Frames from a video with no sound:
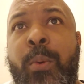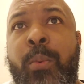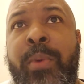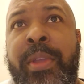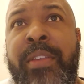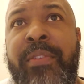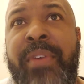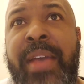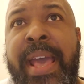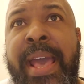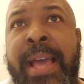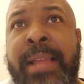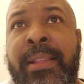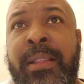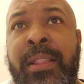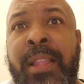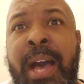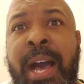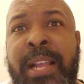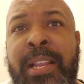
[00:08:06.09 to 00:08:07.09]
We've had a
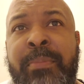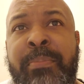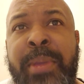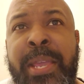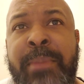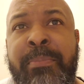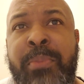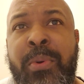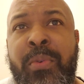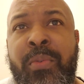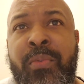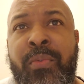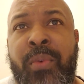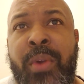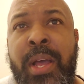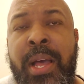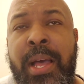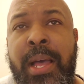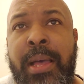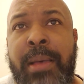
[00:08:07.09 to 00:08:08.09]
lot of people
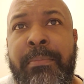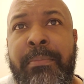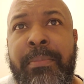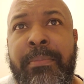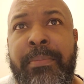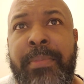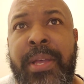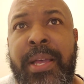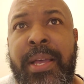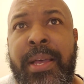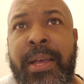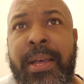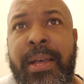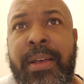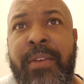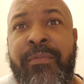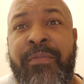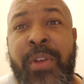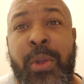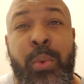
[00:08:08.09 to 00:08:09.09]
from
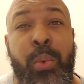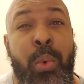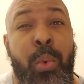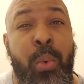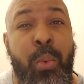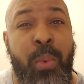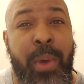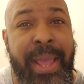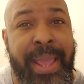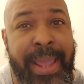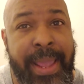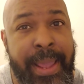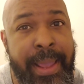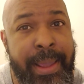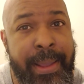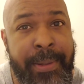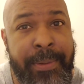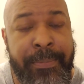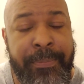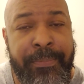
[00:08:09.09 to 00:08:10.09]
Federal
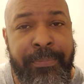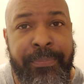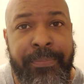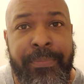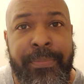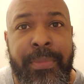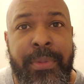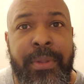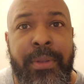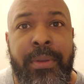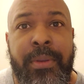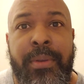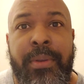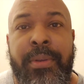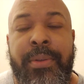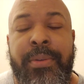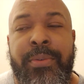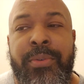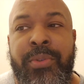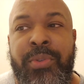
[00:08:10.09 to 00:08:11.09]
Way.
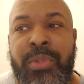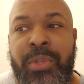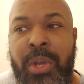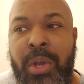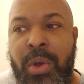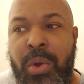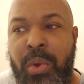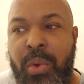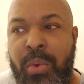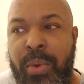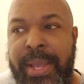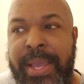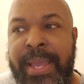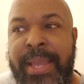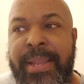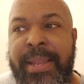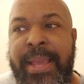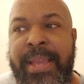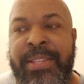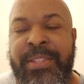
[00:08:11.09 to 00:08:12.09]
So
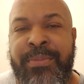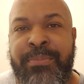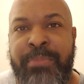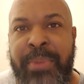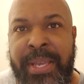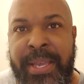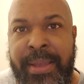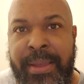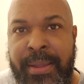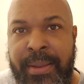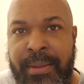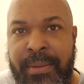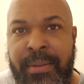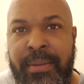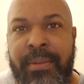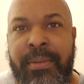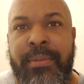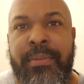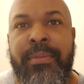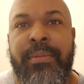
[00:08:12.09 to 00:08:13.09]
it has
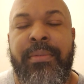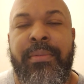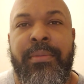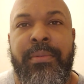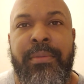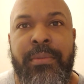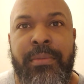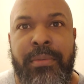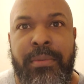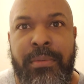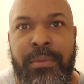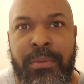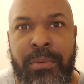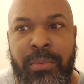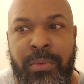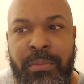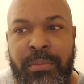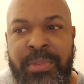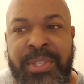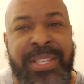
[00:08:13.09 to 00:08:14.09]
been
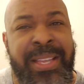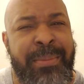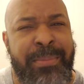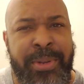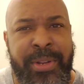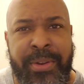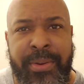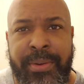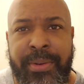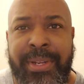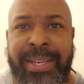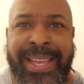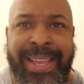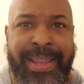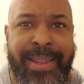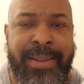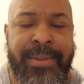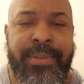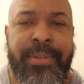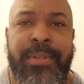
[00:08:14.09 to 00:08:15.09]
Sumner,
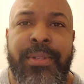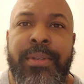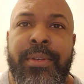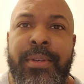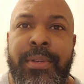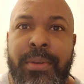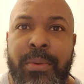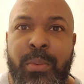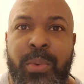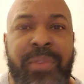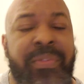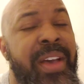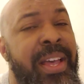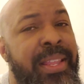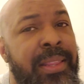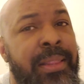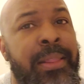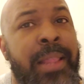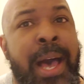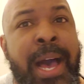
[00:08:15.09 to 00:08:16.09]
Kent. We've
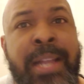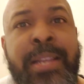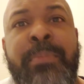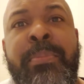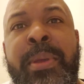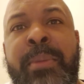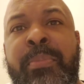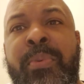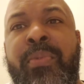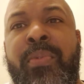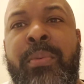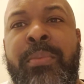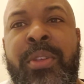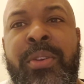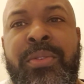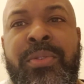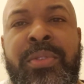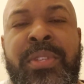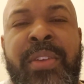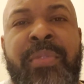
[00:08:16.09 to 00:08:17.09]
had a lot of people from
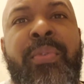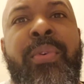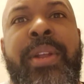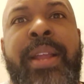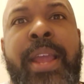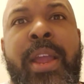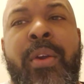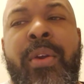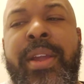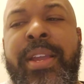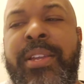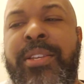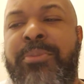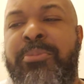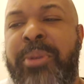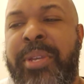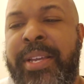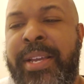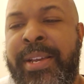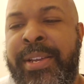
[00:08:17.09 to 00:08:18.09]
those different areas
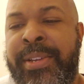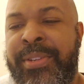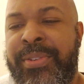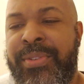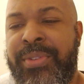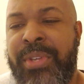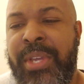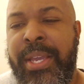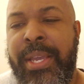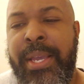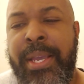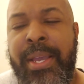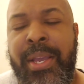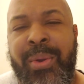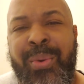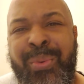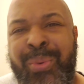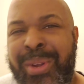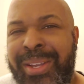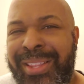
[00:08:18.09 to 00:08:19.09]
because
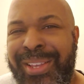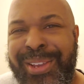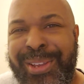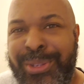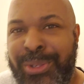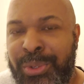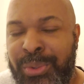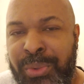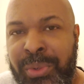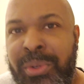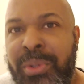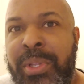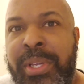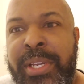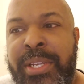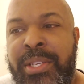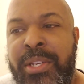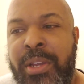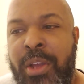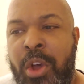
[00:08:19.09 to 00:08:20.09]
really and
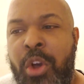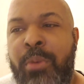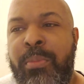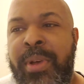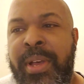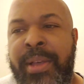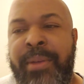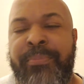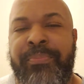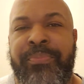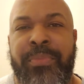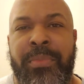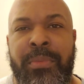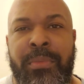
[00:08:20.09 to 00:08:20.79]
truly Tacoma,